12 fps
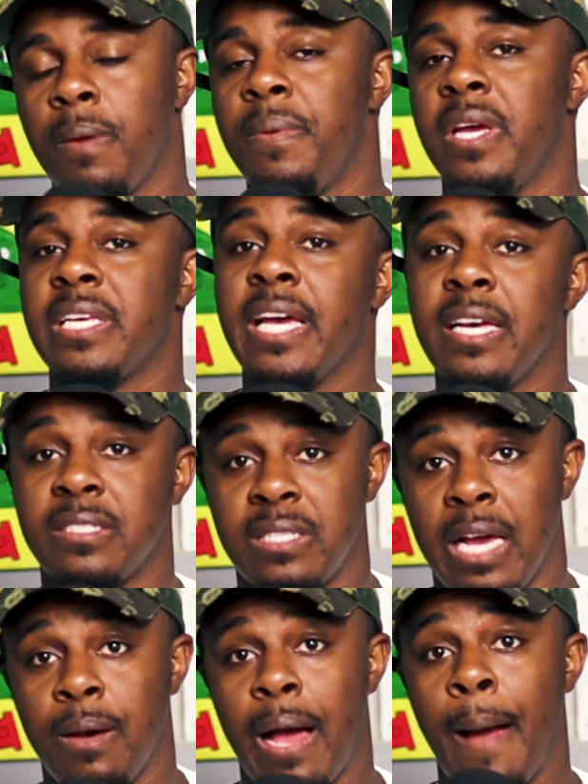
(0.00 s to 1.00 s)
to be a guest,
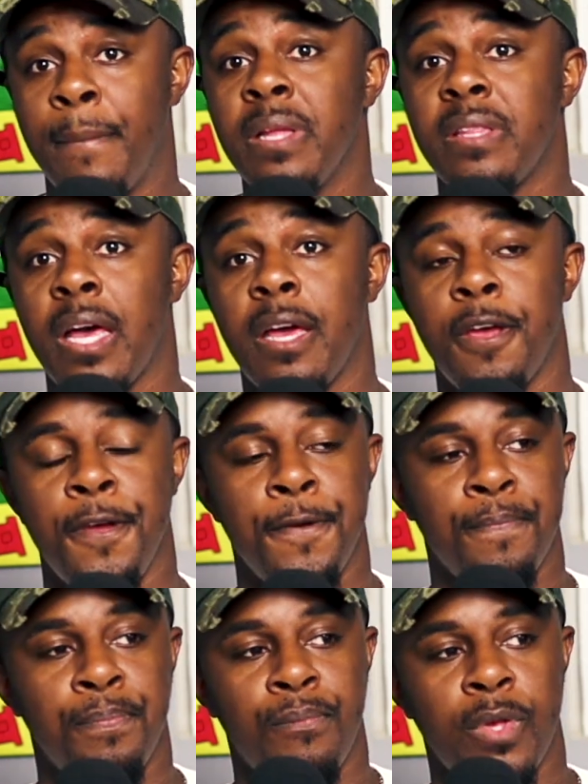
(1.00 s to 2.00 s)
and I, I meant that.
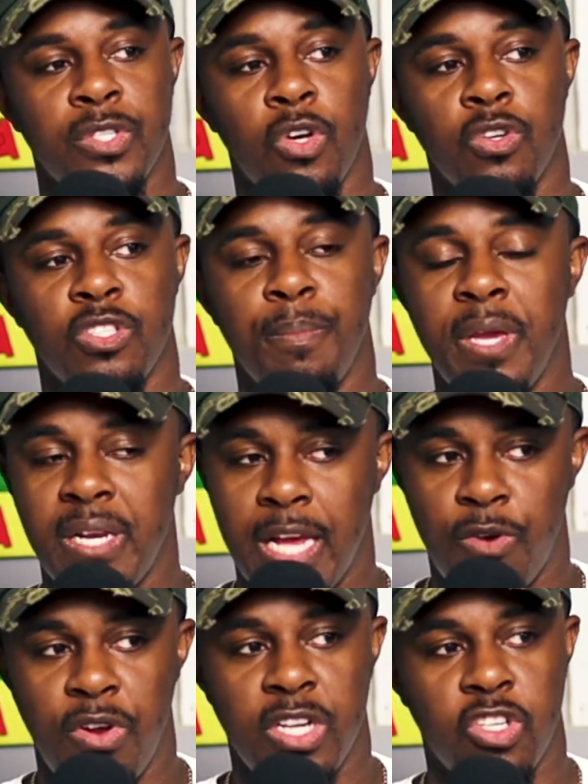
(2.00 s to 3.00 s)
So to be in
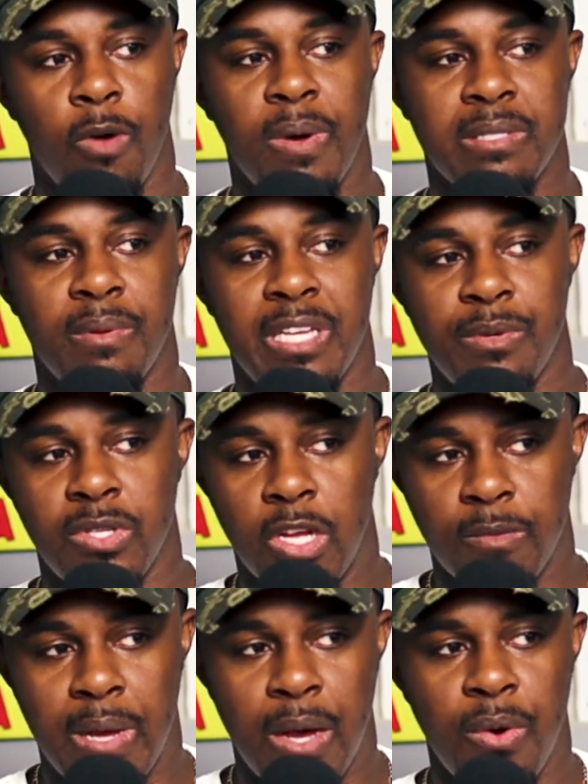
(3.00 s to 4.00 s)
that arena, talk about something of we
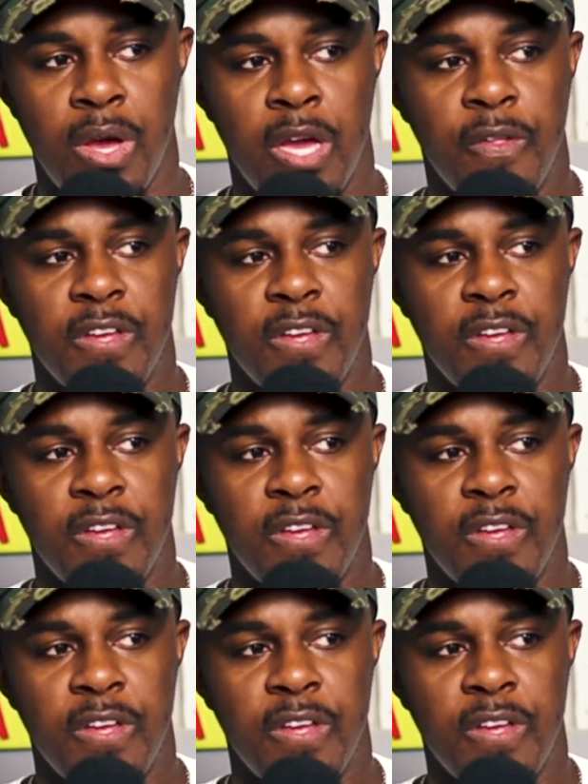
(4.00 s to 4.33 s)
talked about,